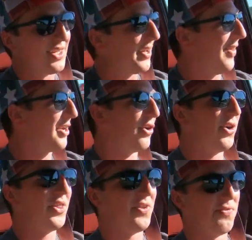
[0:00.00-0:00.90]
and they
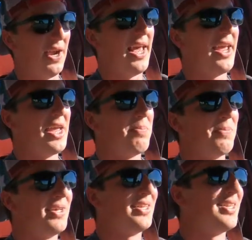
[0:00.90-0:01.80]
called it the
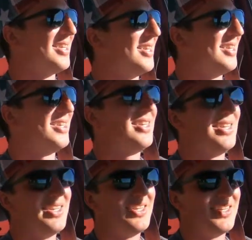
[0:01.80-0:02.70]
Flame.
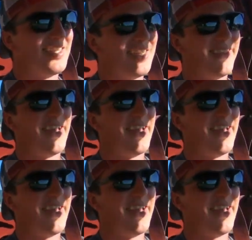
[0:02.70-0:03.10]
And